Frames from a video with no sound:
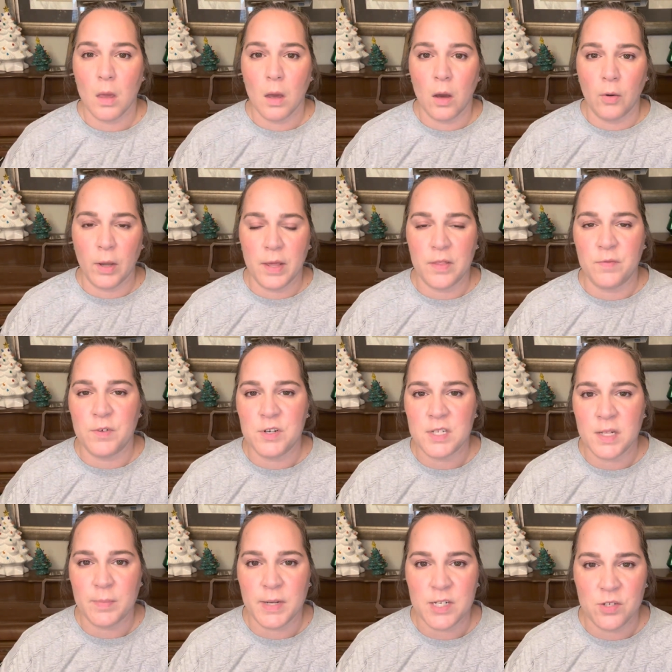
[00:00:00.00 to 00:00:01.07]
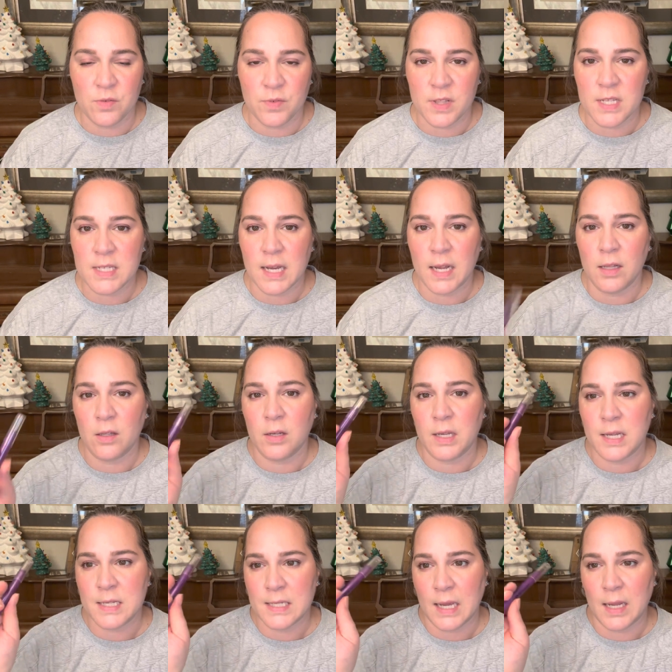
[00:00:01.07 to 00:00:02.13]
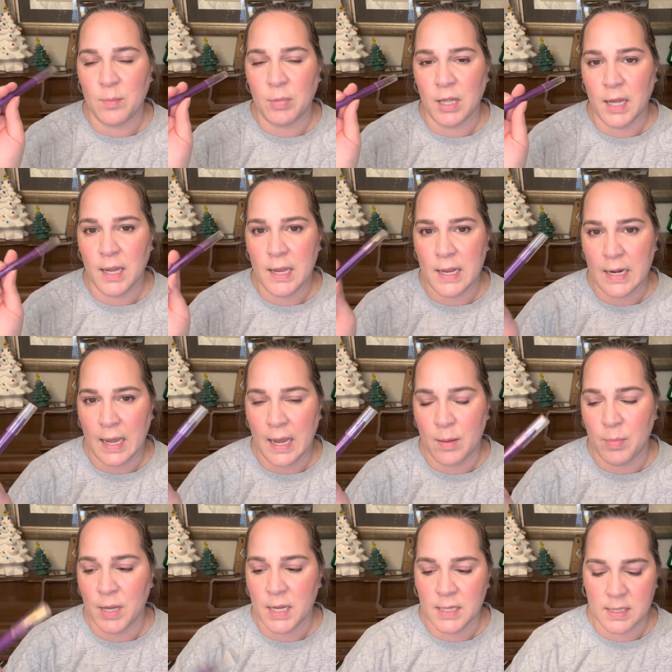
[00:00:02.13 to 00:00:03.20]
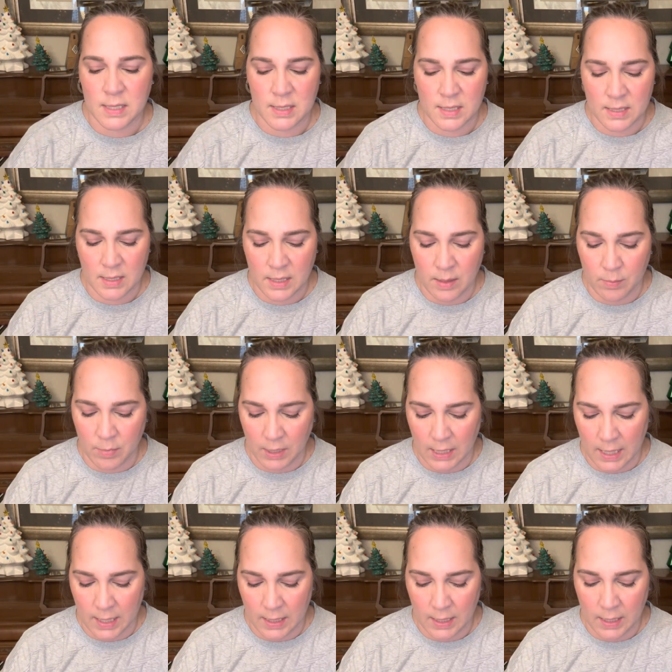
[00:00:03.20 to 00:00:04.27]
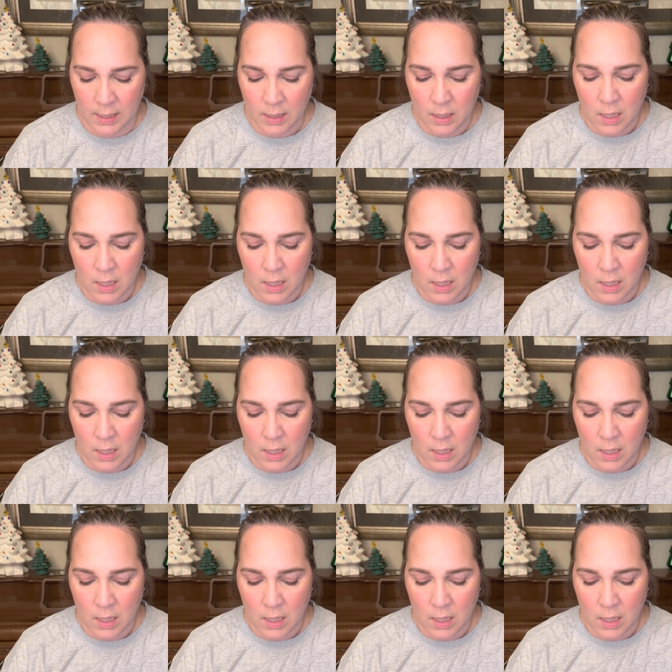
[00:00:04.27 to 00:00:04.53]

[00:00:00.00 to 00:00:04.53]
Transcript: Okay, the first step I do for this eye look is I apply an eye base. This is the Milani